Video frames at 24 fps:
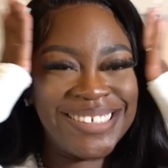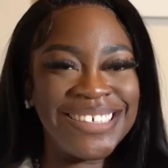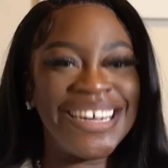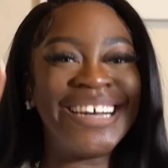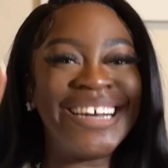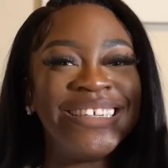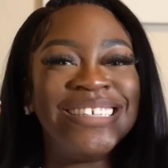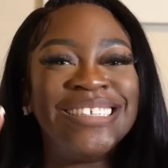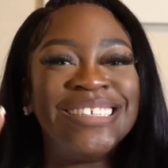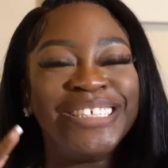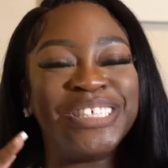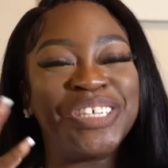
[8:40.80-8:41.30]

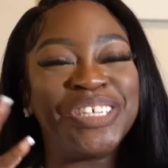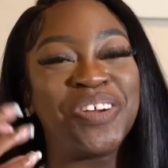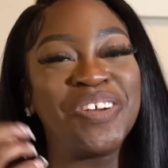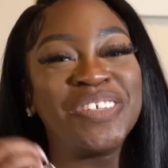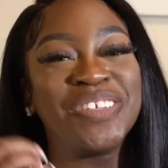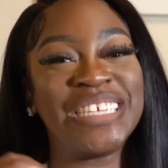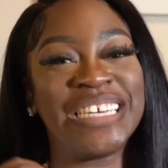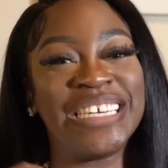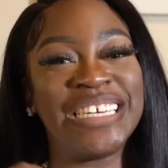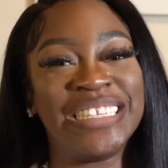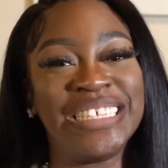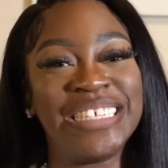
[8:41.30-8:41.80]
need these girls
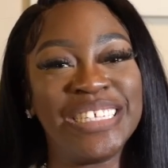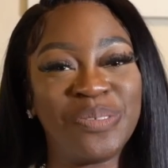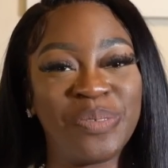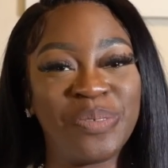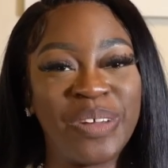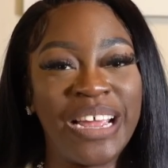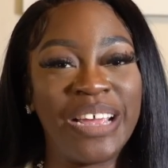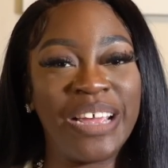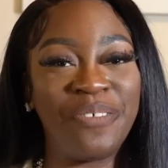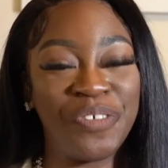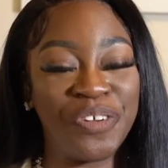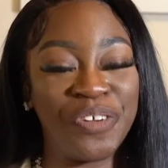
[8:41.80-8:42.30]
to get this
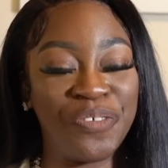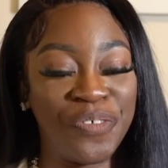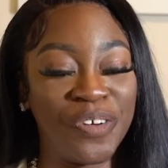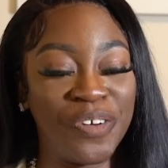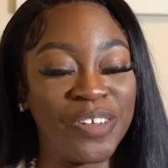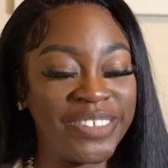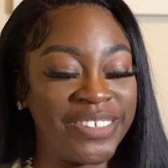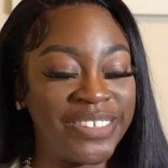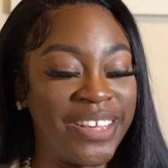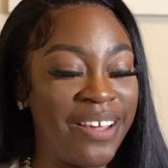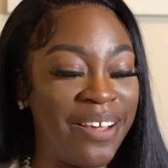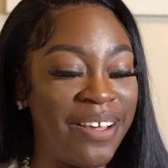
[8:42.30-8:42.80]
right for the
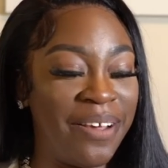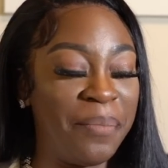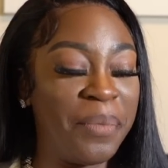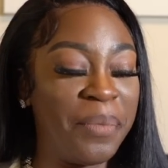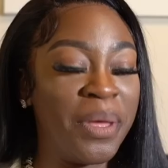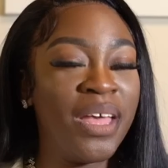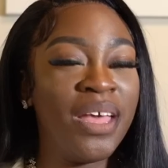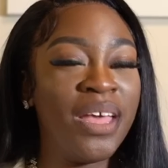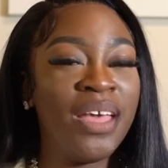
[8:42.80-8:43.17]
first time.